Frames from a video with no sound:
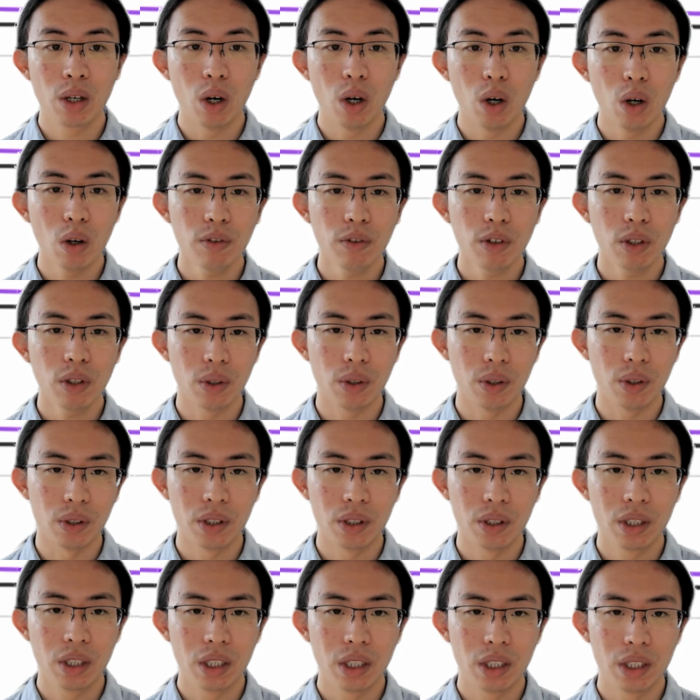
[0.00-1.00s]

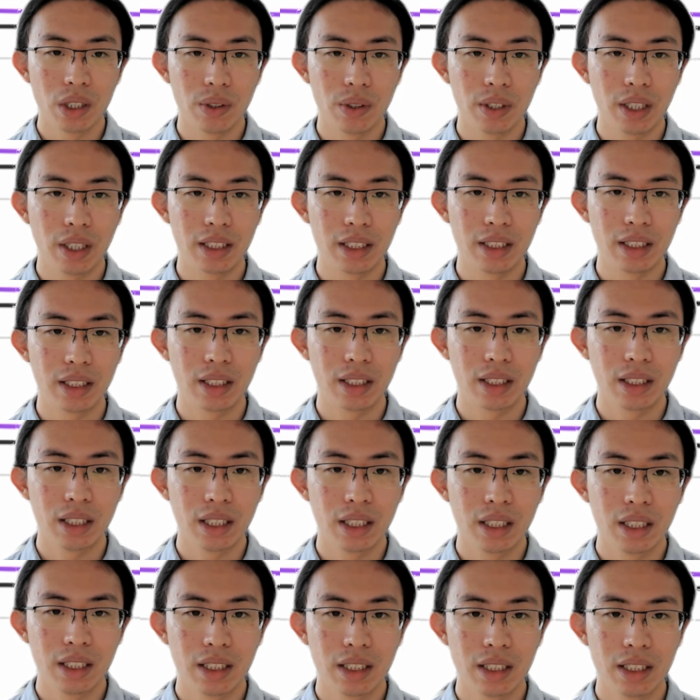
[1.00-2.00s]
Overall, you can
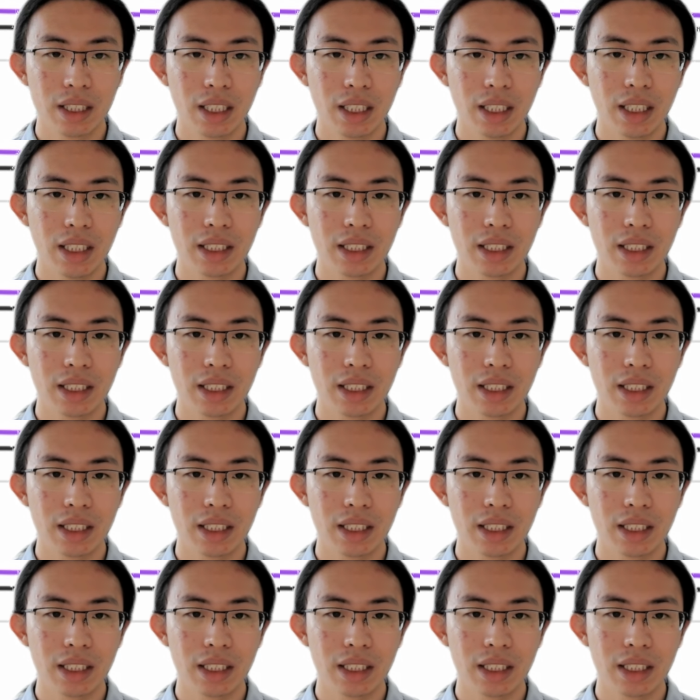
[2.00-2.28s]
see